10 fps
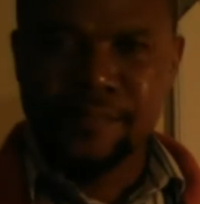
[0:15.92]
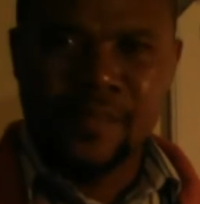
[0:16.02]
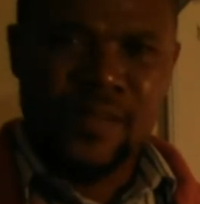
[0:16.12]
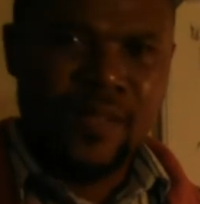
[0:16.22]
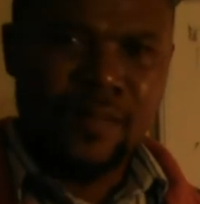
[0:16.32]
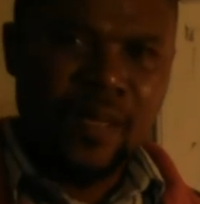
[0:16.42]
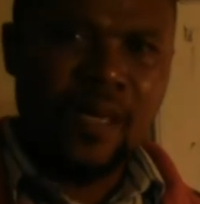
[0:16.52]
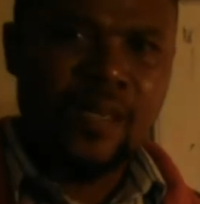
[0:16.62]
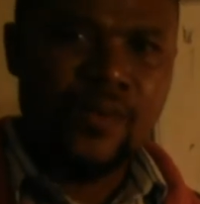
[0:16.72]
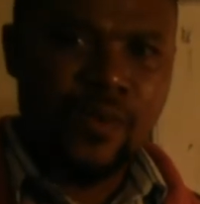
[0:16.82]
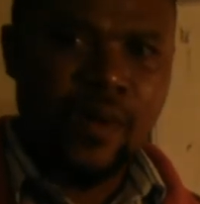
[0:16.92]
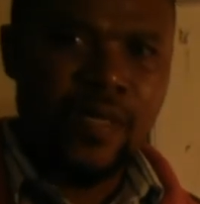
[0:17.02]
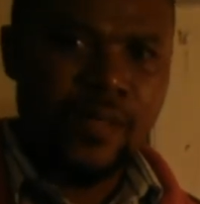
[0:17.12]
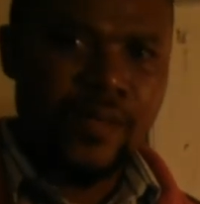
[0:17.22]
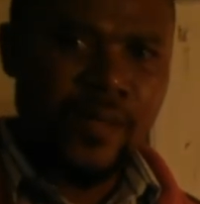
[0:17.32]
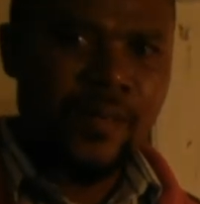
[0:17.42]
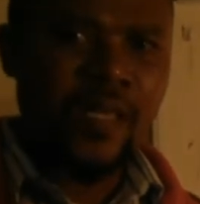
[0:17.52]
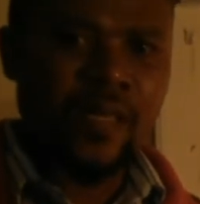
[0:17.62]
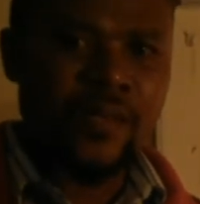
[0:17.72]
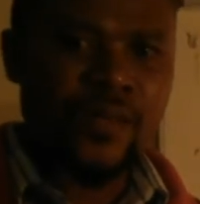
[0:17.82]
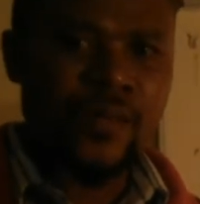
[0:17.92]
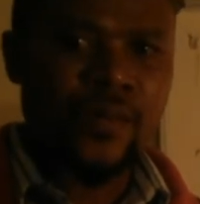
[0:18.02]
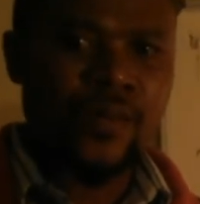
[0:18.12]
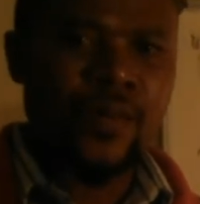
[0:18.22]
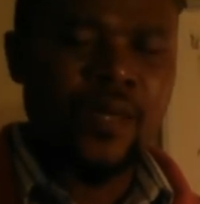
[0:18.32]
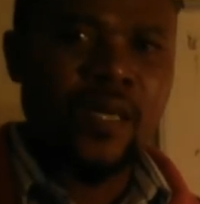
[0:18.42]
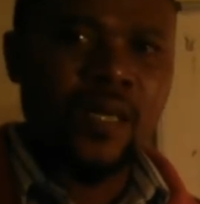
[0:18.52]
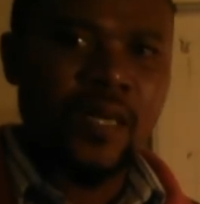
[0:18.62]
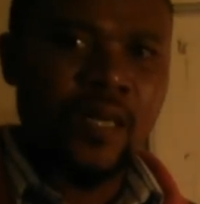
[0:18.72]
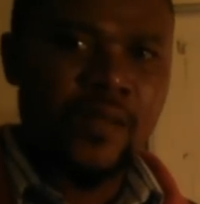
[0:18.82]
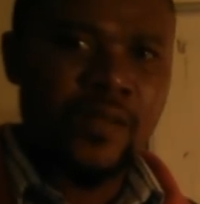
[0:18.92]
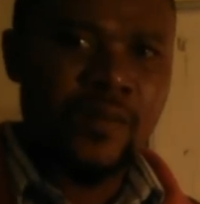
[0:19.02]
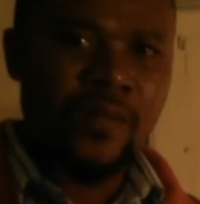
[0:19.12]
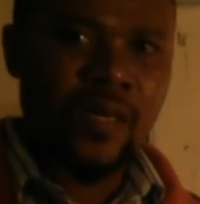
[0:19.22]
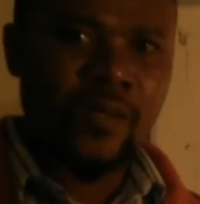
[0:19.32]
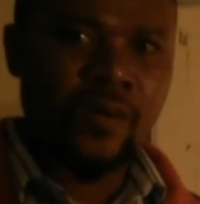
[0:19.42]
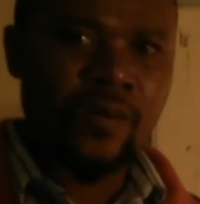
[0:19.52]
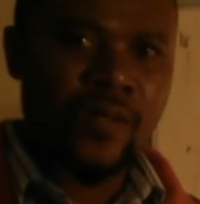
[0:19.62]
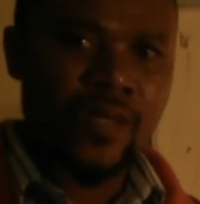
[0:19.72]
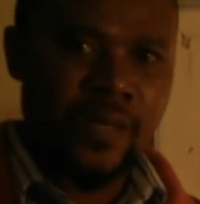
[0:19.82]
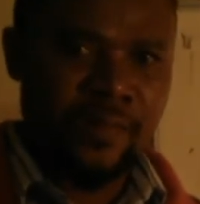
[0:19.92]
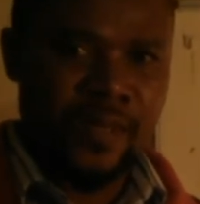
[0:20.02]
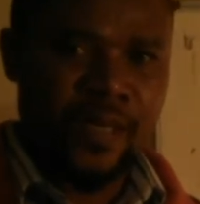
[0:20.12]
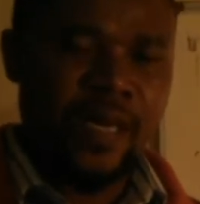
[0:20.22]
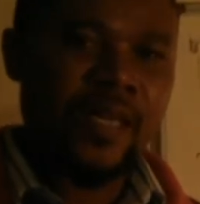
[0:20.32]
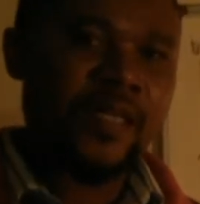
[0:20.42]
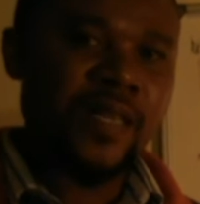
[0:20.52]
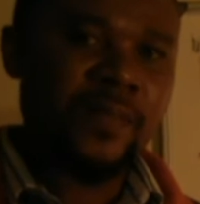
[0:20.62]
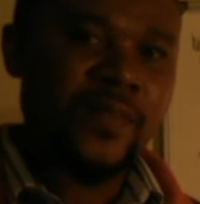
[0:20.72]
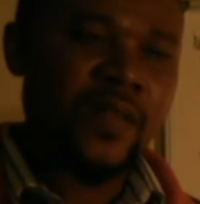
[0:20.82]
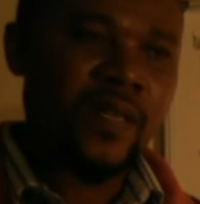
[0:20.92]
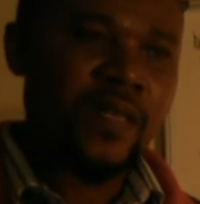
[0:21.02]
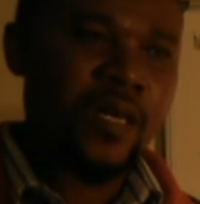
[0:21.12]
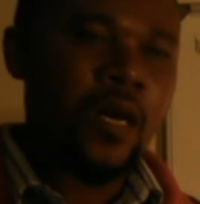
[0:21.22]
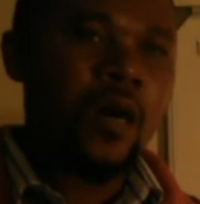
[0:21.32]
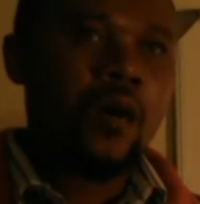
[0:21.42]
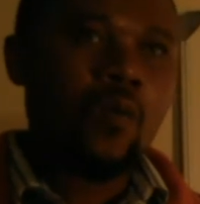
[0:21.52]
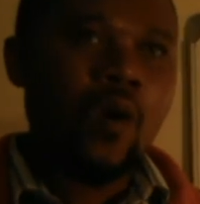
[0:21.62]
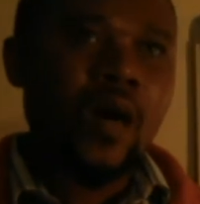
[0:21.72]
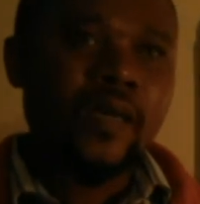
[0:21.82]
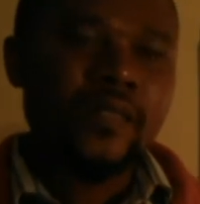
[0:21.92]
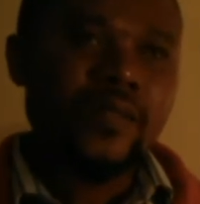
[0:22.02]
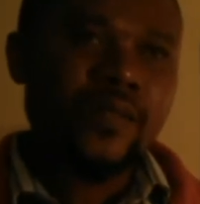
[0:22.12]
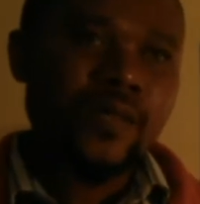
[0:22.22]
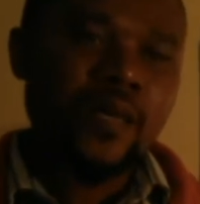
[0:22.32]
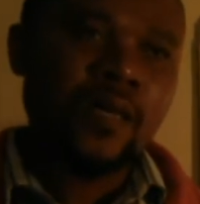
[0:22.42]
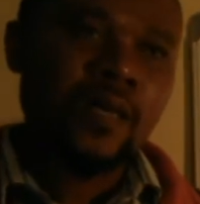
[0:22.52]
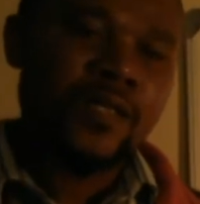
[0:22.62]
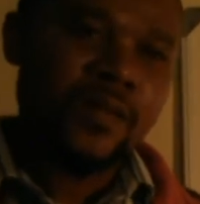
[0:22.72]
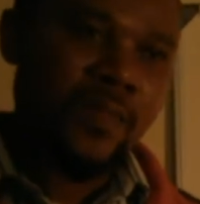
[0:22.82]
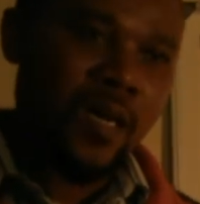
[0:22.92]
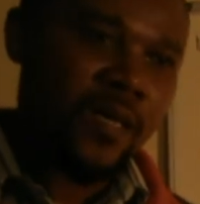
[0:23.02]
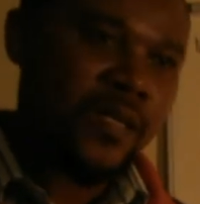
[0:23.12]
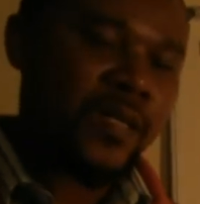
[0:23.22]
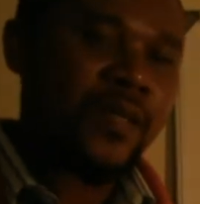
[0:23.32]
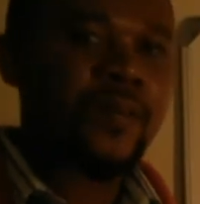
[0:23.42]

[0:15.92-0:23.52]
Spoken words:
supply is quite similar to the demand concept, except that whilst demand is